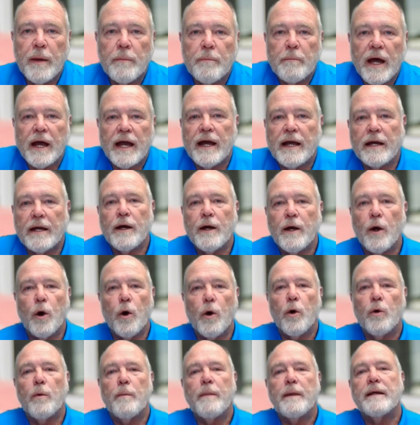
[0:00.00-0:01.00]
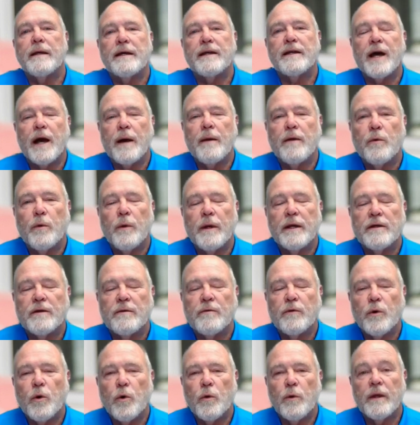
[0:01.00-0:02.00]
buying a home in Southwest
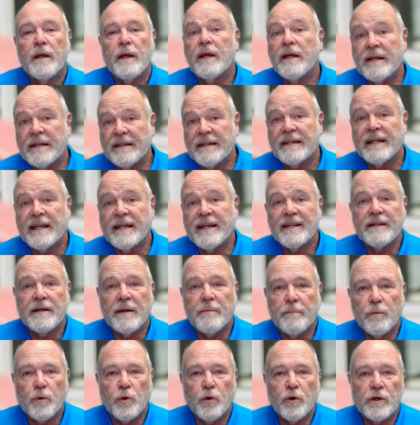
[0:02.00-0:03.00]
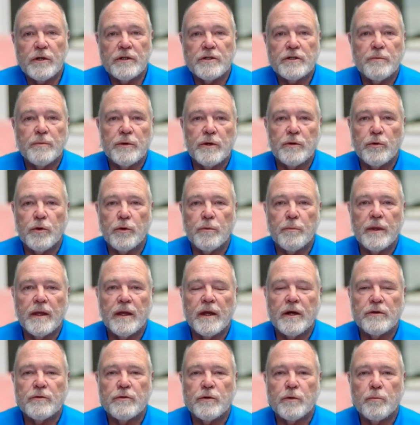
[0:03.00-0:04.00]
Florida, it's important to be
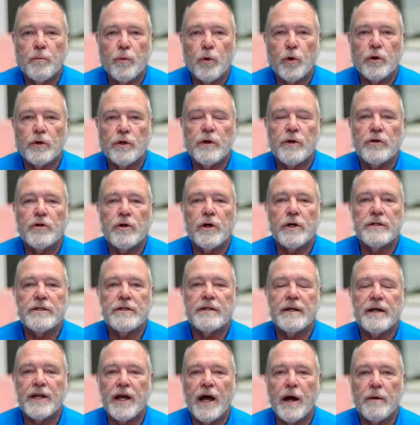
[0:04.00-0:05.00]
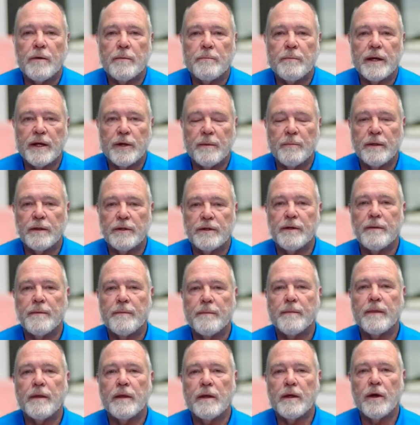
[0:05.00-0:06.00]
prepared for more than just the down payment.
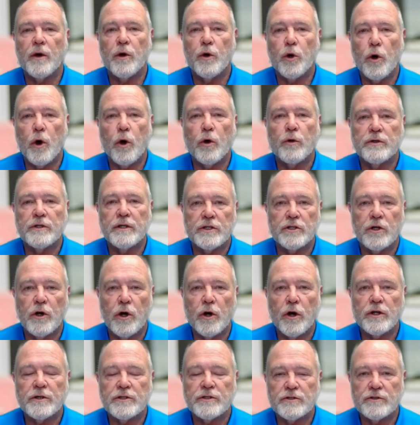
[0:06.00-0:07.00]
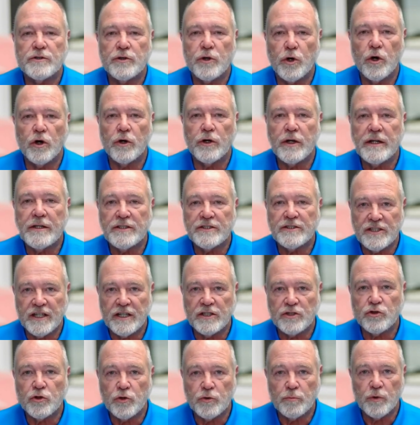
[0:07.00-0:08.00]
Closing costs are an
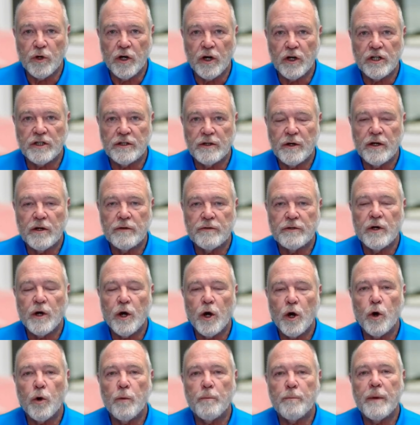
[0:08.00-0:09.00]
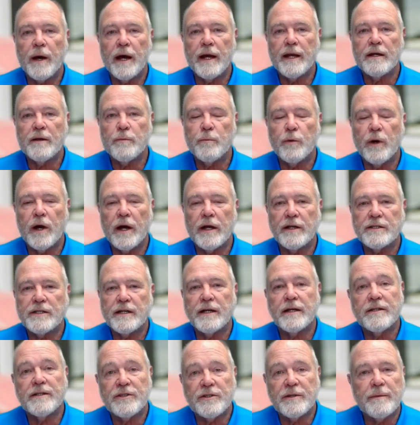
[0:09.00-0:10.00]
essential part of the home buying
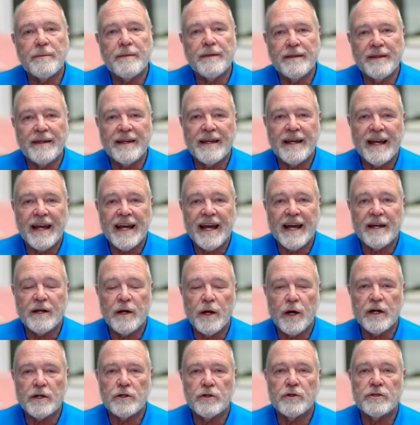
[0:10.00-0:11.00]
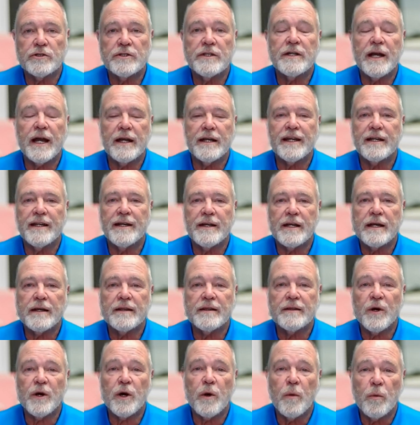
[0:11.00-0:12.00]
process, and understanding
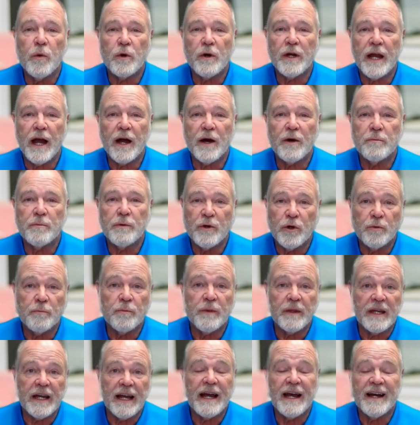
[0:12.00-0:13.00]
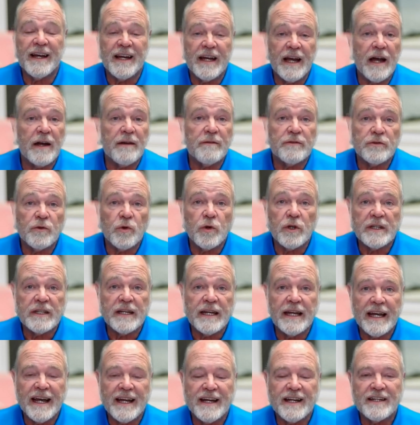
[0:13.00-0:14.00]
them will help you plan and avoid
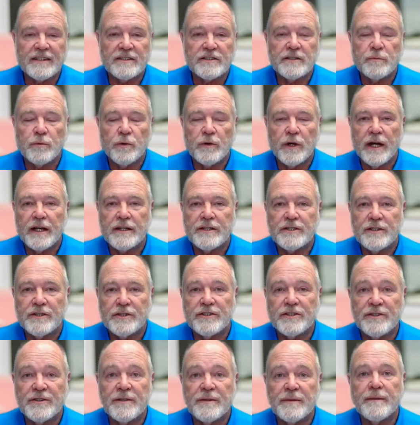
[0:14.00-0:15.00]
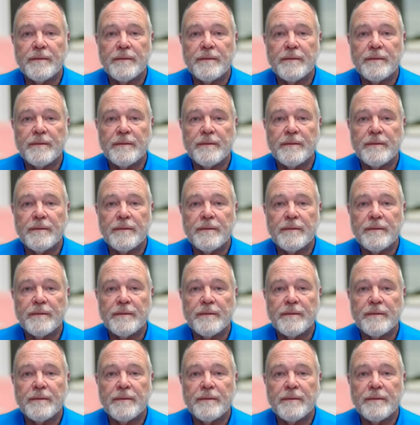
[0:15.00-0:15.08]
any surprises.